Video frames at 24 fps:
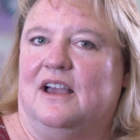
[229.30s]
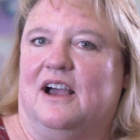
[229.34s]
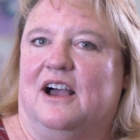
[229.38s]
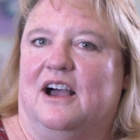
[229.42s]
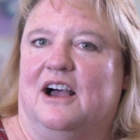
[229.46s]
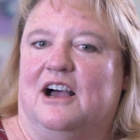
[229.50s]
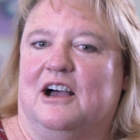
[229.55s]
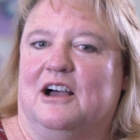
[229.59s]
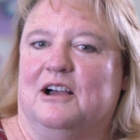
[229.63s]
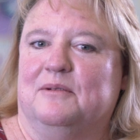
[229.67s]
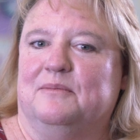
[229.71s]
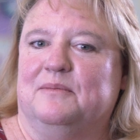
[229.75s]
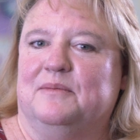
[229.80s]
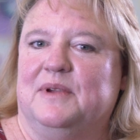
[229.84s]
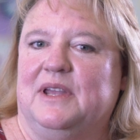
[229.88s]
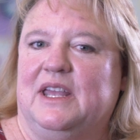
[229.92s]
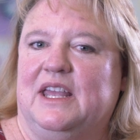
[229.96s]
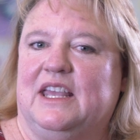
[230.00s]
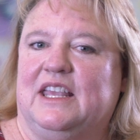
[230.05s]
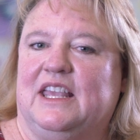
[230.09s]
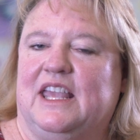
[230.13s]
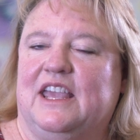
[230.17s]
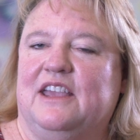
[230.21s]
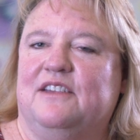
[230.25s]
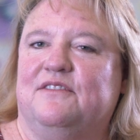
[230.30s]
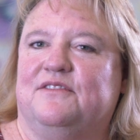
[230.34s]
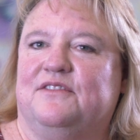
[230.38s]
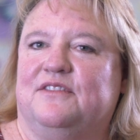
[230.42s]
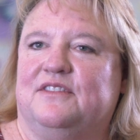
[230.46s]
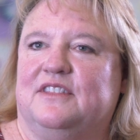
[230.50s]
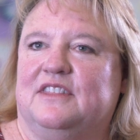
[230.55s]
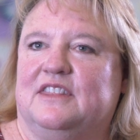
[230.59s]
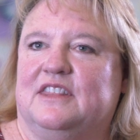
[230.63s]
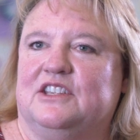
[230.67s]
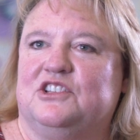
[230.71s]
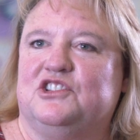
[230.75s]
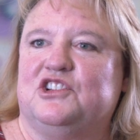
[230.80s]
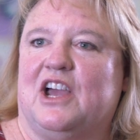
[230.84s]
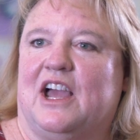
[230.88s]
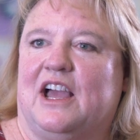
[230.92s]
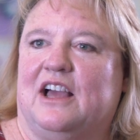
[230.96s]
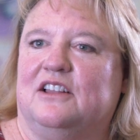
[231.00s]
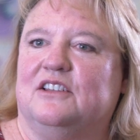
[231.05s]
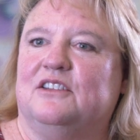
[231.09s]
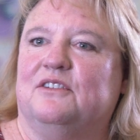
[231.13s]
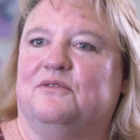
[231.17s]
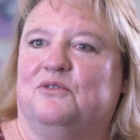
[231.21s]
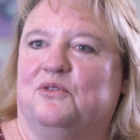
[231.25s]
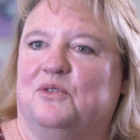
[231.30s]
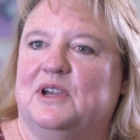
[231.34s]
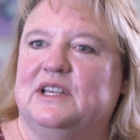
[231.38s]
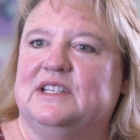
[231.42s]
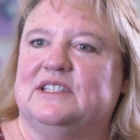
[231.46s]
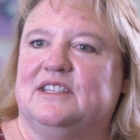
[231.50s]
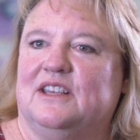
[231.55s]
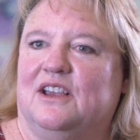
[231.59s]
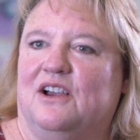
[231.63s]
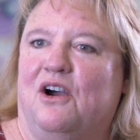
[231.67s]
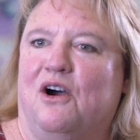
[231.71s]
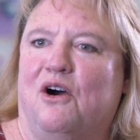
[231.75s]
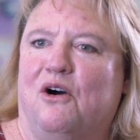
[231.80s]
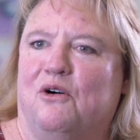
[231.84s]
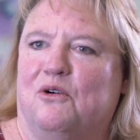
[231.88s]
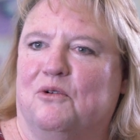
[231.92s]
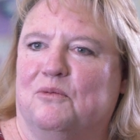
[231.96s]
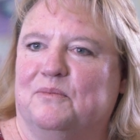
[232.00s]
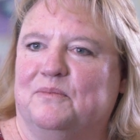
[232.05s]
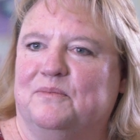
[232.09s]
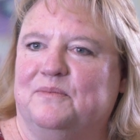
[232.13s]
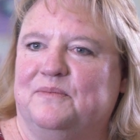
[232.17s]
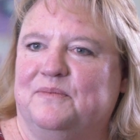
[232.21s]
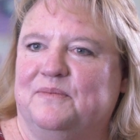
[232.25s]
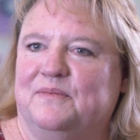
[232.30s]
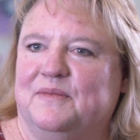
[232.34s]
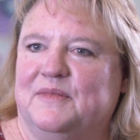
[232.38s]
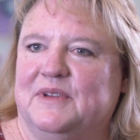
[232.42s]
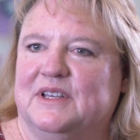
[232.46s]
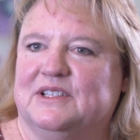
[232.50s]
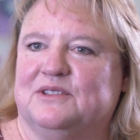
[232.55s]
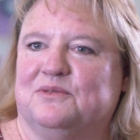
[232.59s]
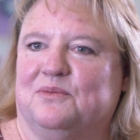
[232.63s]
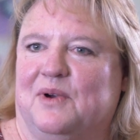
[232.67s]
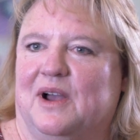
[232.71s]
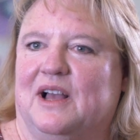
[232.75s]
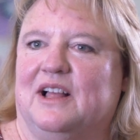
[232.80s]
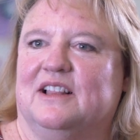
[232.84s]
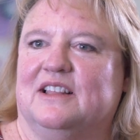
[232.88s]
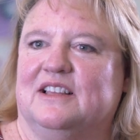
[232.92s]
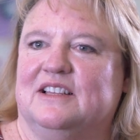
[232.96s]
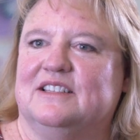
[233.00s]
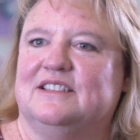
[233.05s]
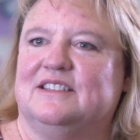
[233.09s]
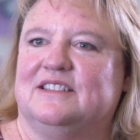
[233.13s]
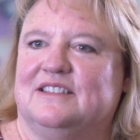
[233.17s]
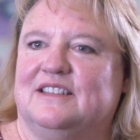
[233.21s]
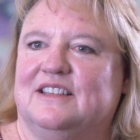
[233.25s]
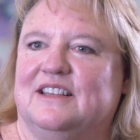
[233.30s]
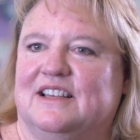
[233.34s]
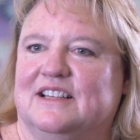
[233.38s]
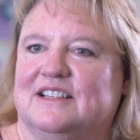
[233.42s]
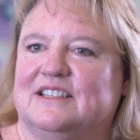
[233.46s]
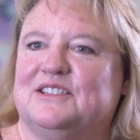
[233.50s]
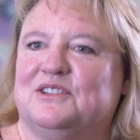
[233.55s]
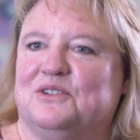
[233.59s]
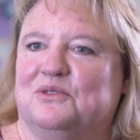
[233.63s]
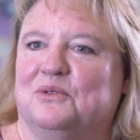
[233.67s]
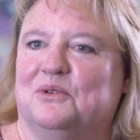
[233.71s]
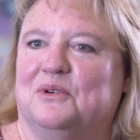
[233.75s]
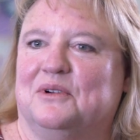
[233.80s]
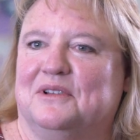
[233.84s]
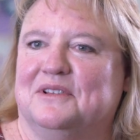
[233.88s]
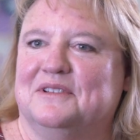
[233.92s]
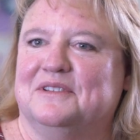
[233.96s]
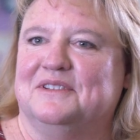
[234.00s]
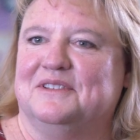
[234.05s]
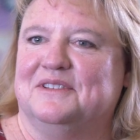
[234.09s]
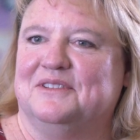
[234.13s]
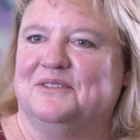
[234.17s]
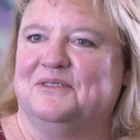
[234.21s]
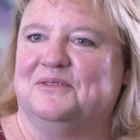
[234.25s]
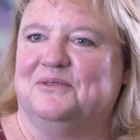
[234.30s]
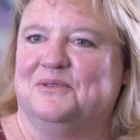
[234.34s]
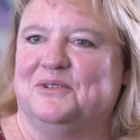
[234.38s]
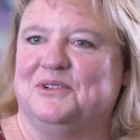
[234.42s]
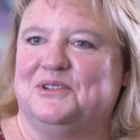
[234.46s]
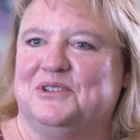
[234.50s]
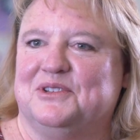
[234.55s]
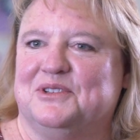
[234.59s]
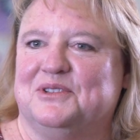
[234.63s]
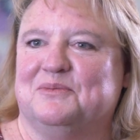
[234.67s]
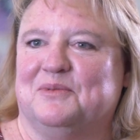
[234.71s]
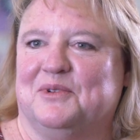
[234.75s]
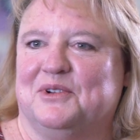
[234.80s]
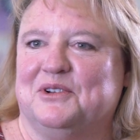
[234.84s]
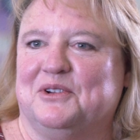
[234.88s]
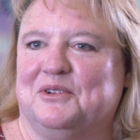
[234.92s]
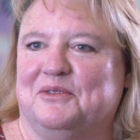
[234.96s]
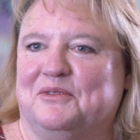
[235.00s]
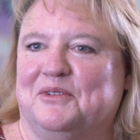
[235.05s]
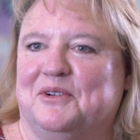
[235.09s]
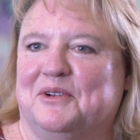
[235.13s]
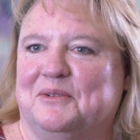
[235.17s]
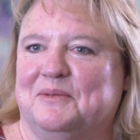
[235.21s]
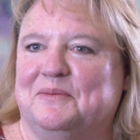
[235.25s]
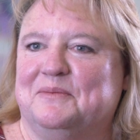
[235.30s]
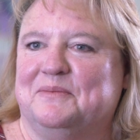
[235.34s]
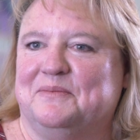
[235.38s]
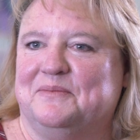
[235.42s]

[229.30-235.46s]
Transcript: Um, it gave the child a voice at home as well as at school, which is wonderful.